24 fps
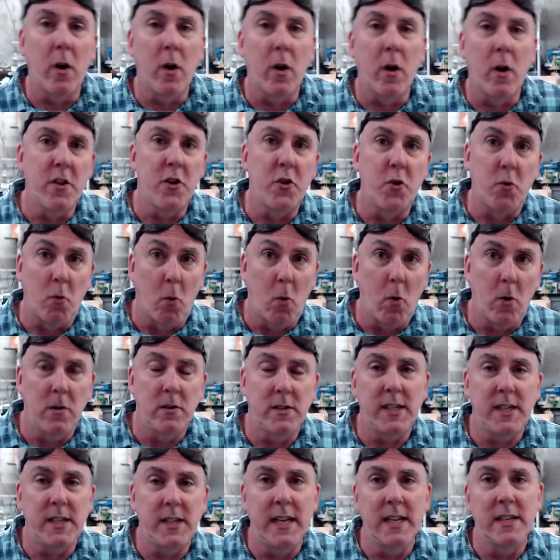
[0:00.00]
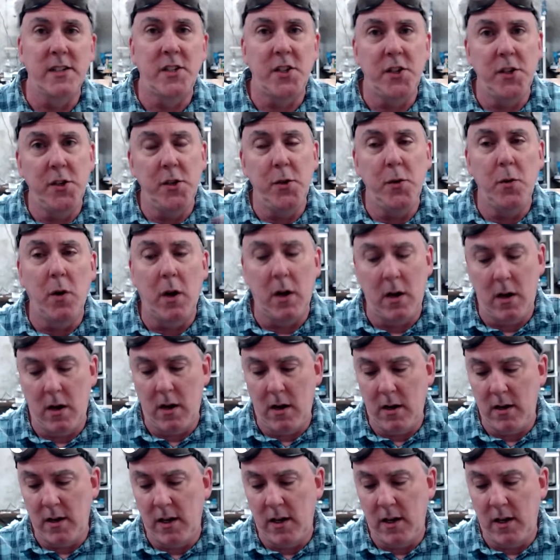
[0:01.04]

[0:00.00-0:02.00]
of the drawers into a